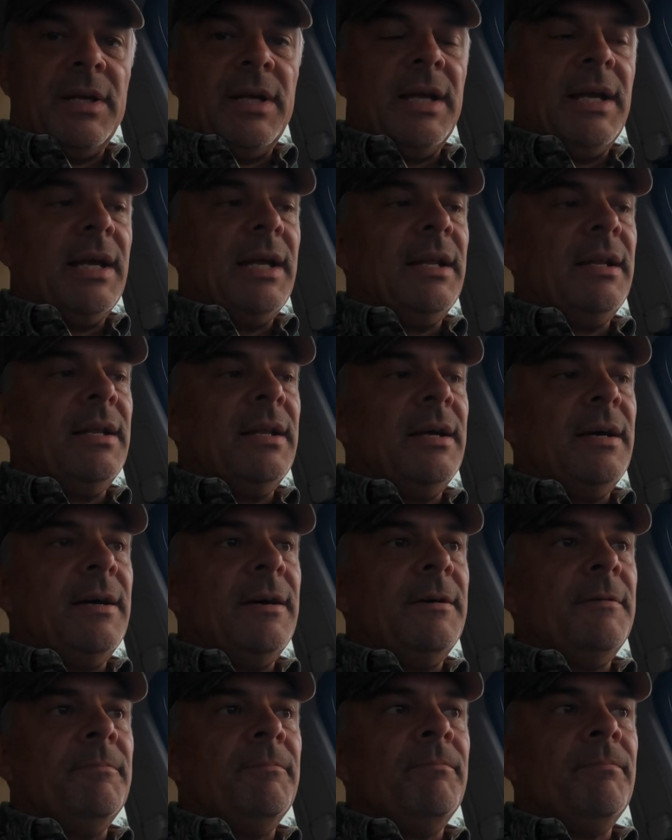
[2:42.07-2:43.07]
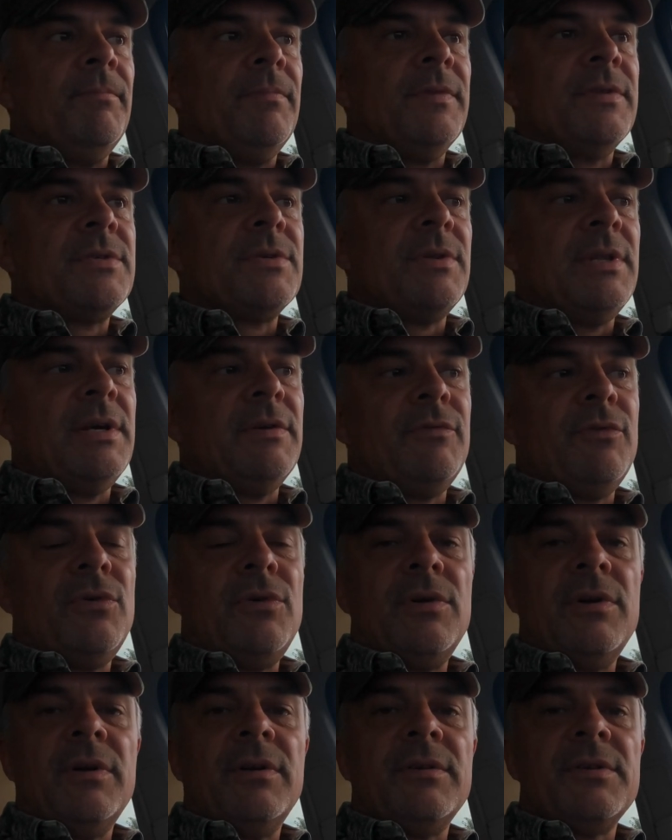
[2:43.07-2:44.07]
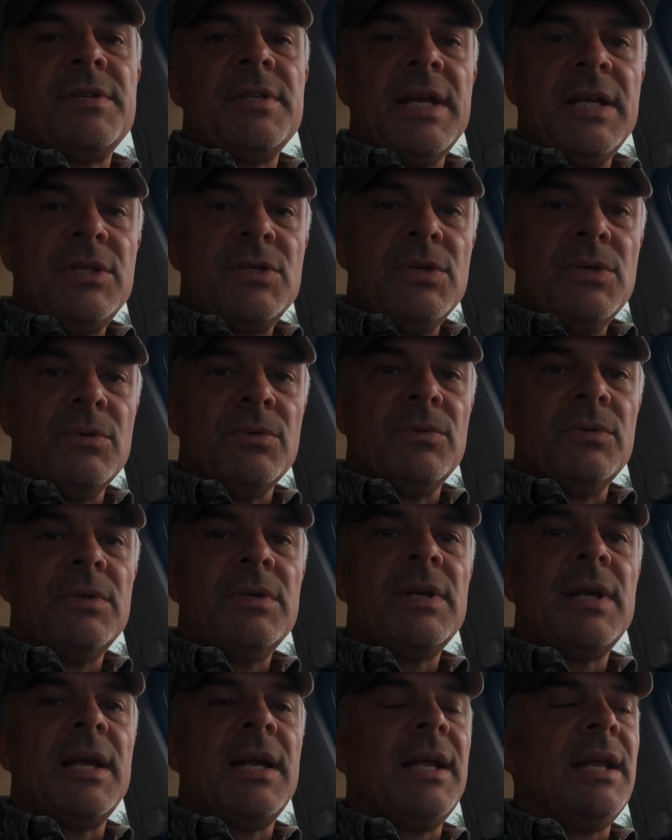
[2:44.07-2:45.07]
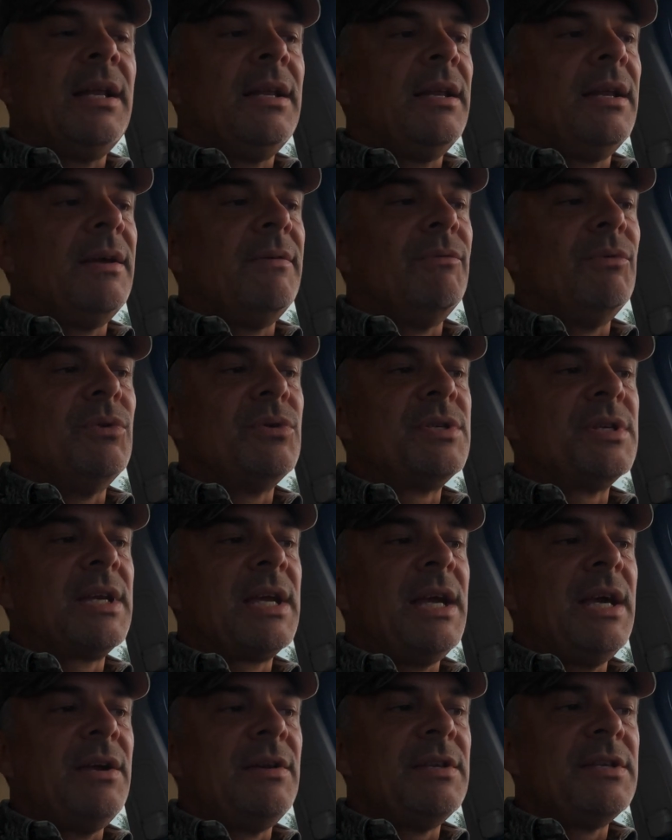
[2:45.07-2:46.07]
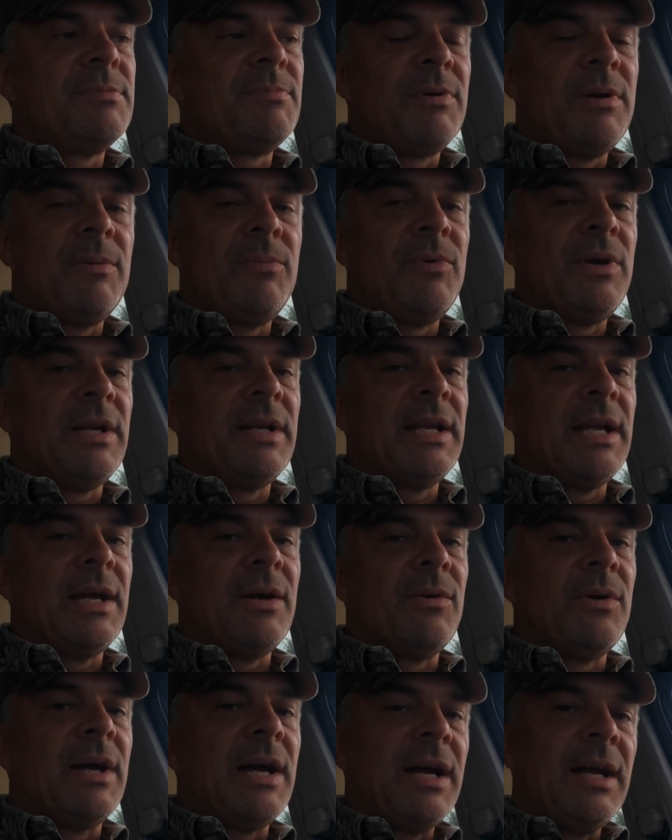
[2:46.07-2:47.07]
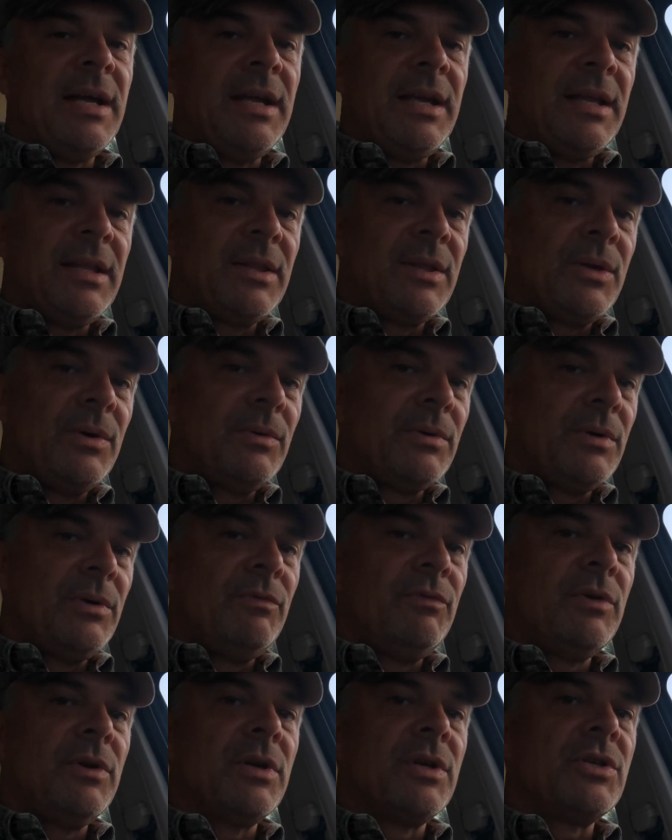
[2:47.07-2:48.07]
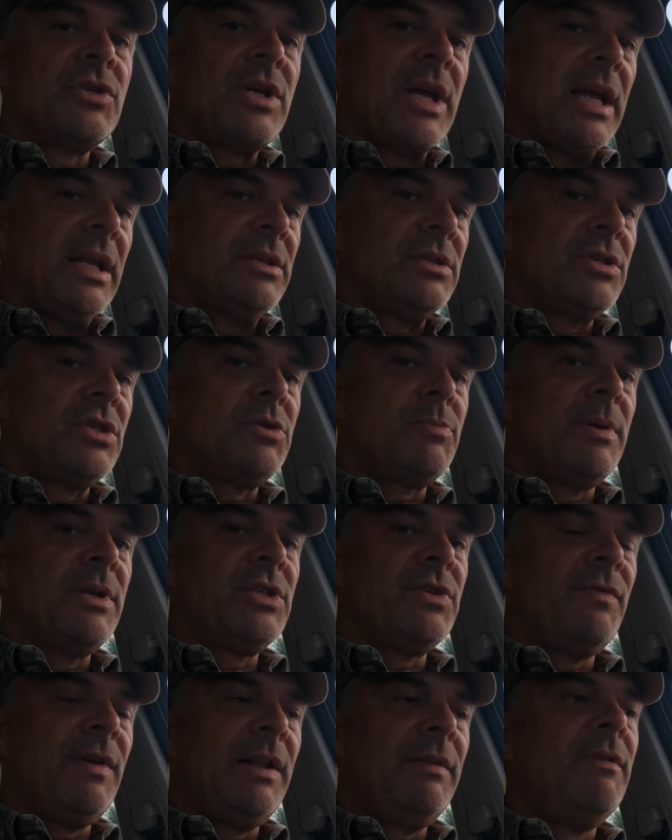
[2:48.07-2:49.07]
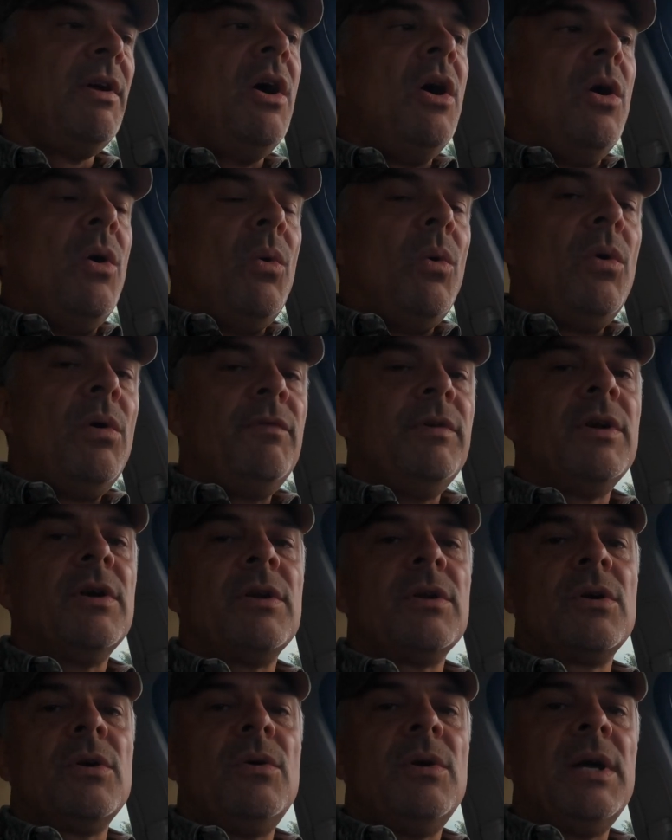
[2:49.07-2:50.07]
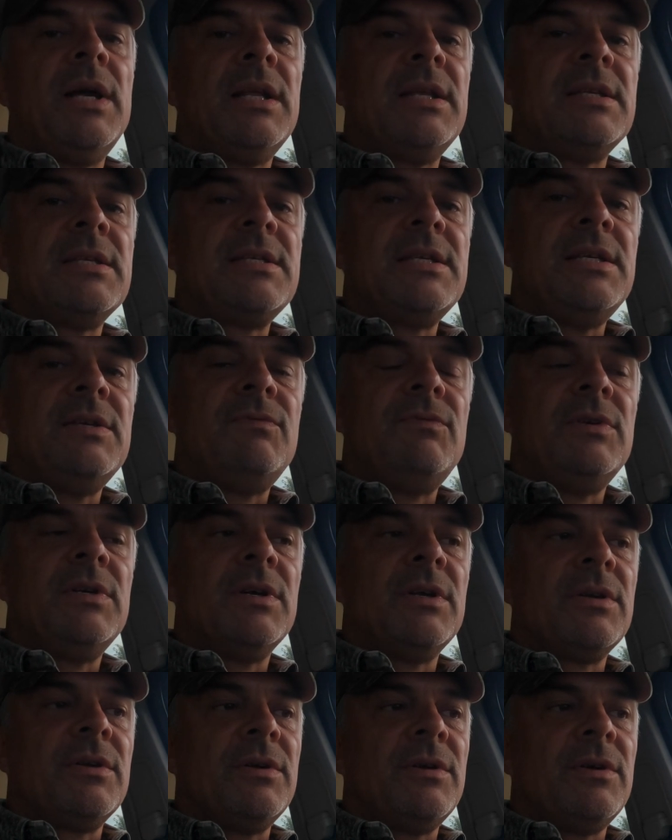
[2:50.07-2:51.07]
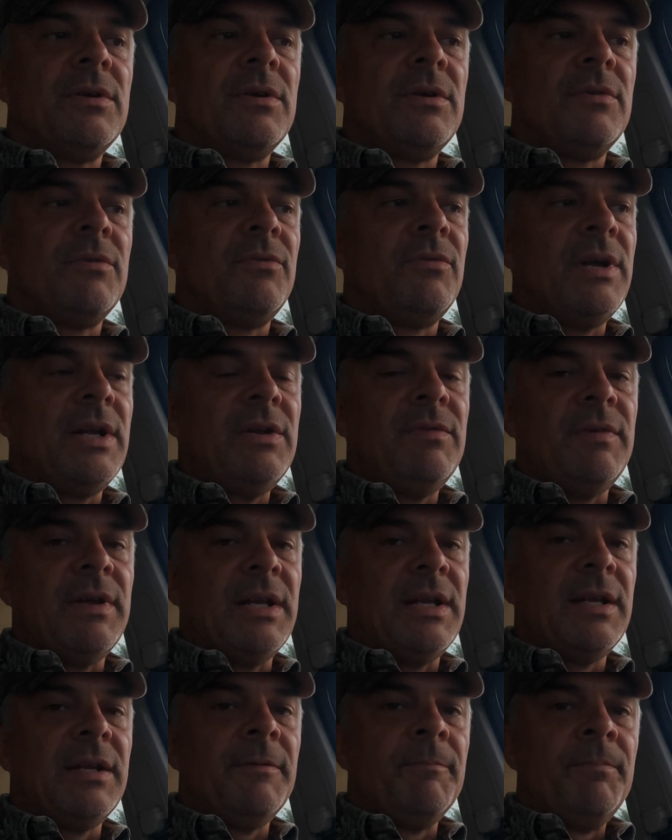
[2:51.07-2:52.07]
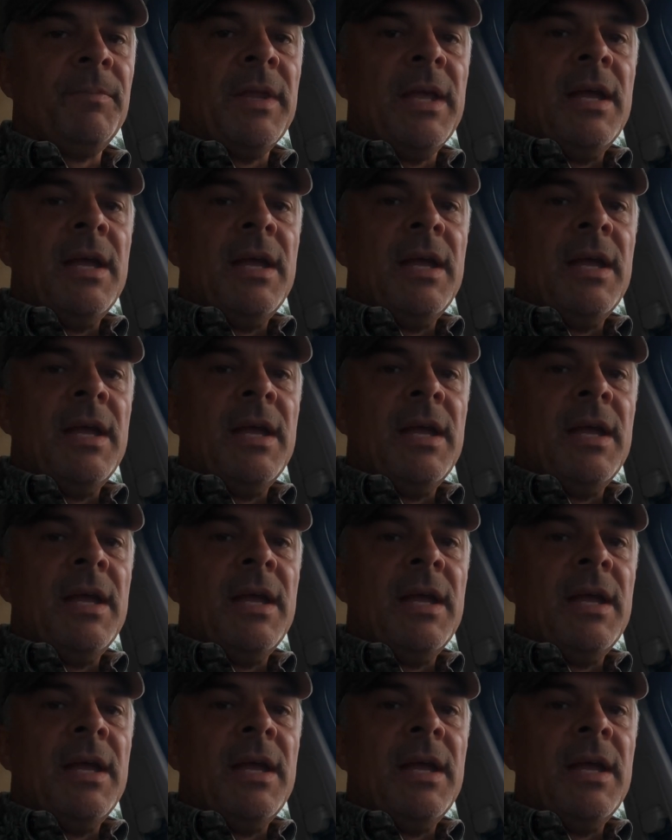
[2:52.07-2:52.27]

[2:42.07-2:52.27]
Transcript: And um, so, therefore, stay tuned and uh, we'll take care of this problem right now. I don't know if we're going to change the suspension valve or we're going to go ahead and see if we're going to renovate it.